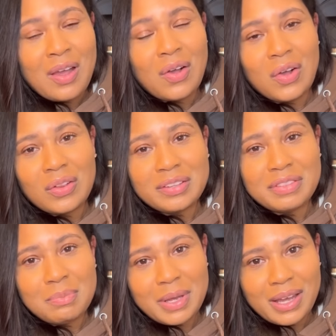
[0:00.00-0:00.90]
All of
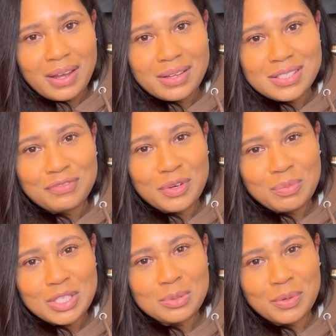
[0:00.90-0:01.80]
the bags from
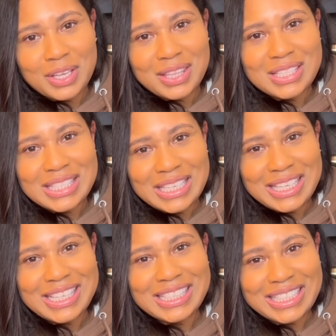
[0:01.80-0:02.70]
the Spring in the
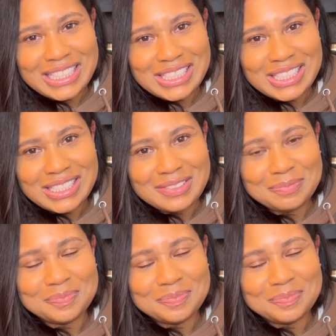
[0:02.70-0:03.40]
City collection